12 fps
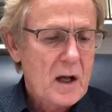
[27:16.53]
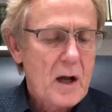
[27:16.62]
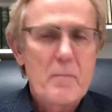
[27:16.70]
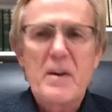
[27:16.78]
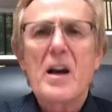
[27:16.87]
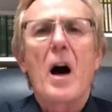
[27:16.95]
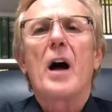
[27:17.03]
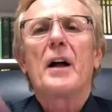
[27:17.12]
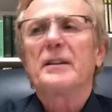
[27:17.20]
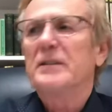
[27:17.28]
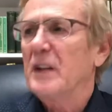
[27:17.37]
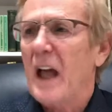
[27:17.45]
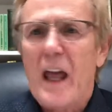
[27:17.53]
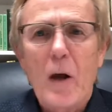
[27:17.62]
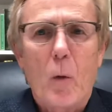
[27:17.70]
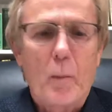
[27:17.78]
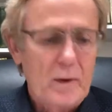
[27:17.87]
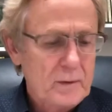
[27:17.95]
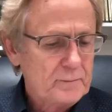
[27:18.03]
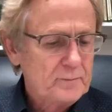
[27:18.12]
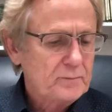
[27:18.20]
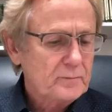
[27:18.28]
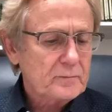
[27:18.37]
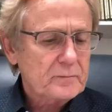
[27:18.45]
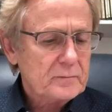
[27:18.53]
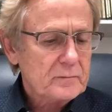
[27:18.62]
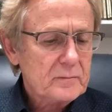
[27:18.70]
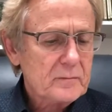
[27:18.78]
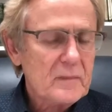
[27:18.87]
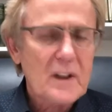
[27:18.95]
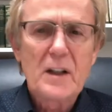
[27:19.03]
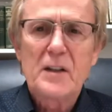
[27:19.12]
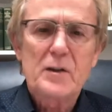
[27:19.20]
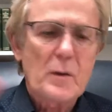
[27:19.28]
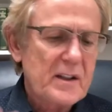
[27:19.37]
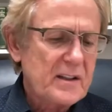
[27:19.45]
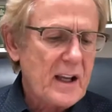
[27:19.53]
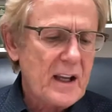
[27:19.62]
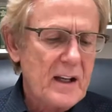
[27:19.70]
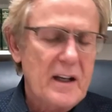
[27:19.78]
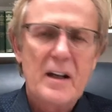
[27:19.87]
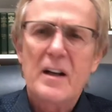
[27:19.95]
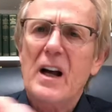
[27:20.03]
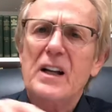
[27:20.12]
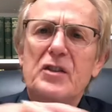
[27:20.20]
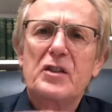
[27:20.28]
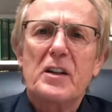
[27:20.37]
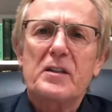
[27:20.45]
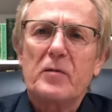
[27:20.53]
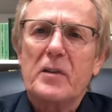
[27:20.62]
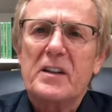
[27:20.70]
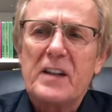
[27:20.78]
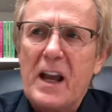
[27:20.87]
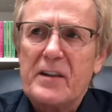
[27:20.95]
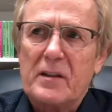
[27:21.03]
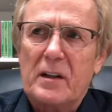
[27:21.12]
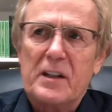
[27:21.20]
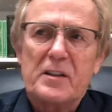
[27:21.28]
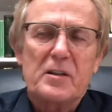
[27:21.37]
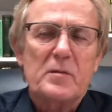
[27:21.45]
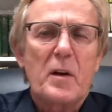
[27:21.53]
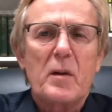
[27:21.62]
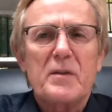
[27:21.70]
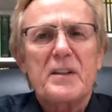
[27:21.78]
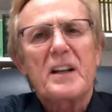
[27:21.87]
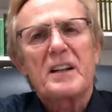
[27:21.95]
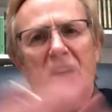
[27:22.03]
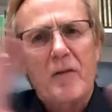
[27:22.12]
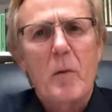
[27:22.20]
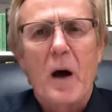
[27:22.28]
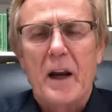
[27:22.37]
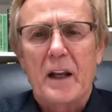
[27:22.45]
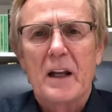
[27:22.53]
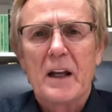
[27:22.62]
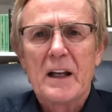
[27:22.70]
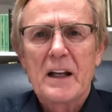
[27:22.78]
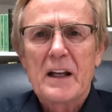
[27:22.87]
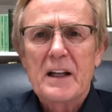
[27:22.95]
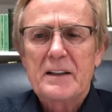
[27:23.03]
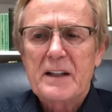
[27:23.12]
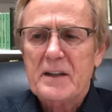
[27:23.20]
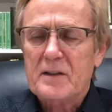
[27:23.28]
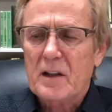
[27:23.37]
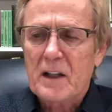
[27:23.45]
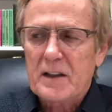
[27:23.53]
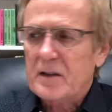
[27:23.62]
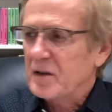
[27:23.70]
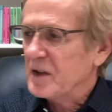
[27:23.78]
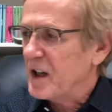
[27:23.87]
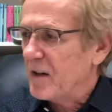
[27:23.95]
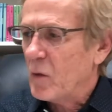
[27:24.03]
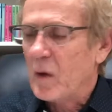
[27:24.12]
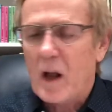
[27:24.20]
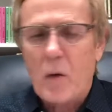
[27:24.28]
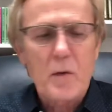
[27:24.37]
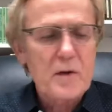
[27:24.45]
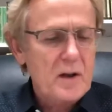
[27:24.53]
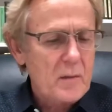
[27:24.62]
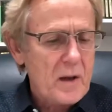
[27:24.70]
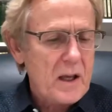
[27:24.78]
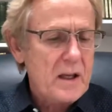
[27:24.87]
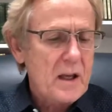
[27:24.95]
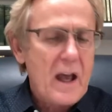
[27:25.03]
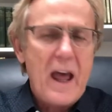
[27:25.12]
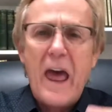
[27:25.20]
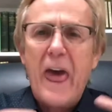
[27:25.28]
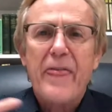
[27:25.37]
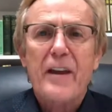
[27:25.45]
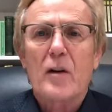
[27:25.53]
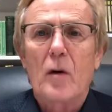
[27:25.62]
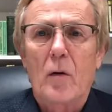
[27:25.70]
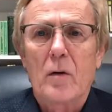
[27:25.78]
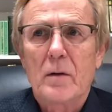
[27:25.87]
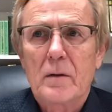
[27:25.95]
Beyond help. So he's saying, not just for the tax collectors, but he was saying to everybody, tax collectors and everyone, I want you to be ethical.